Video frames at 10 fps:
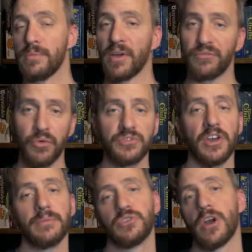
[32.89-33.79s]
my
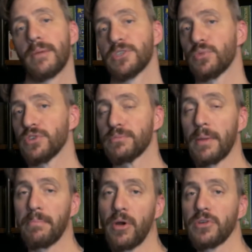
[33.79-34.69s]
full-time job as well as my
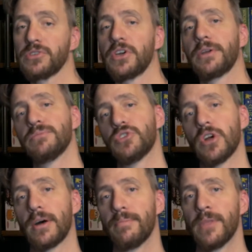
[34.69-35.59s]
part-time
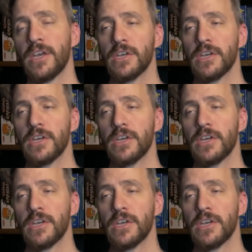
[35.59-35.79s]
job,